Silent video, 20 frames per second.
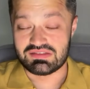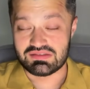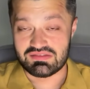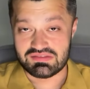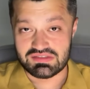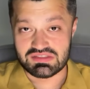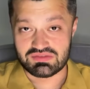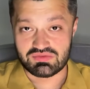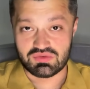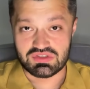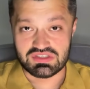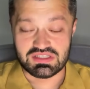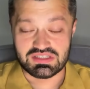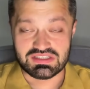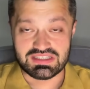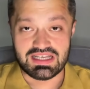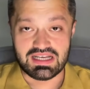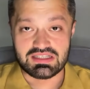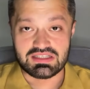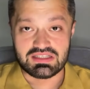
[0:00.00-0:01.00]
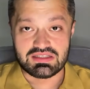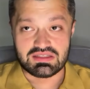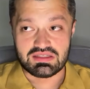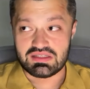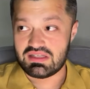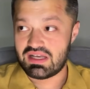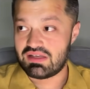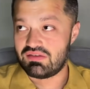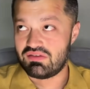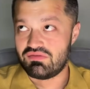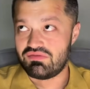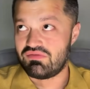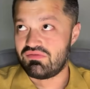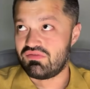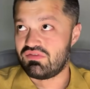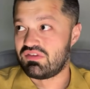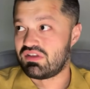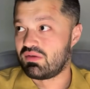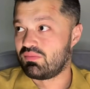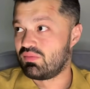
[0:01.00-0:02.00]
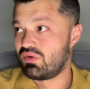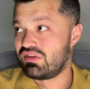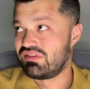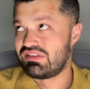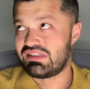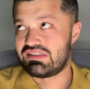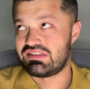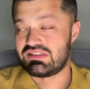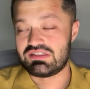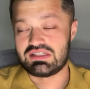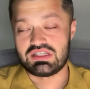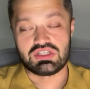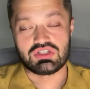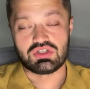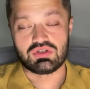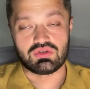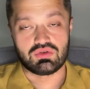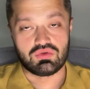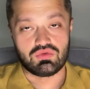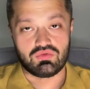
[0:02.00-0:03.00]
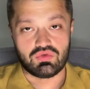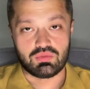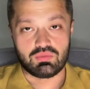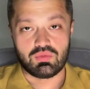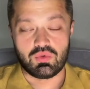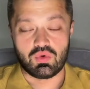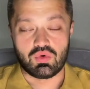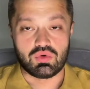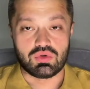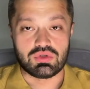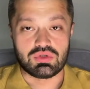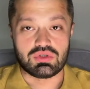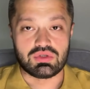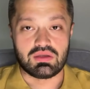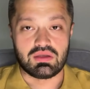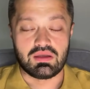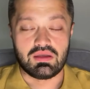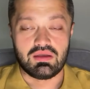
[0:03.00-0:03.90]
This was exactly the kind of somewhat sensational report